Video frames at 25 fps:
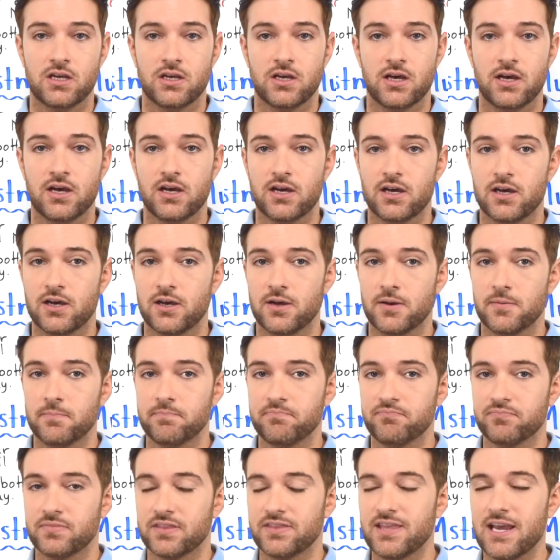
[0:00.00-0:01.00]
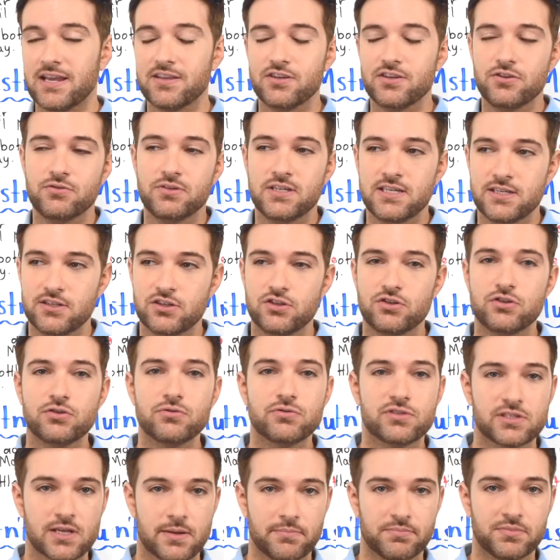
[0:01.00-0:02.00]
that you need to do
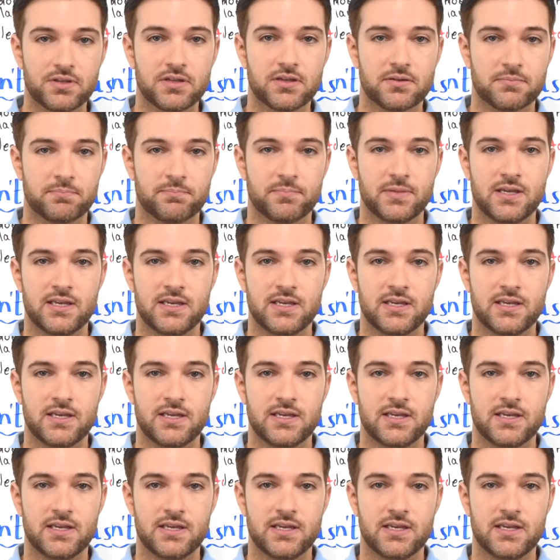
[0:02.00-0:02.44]
something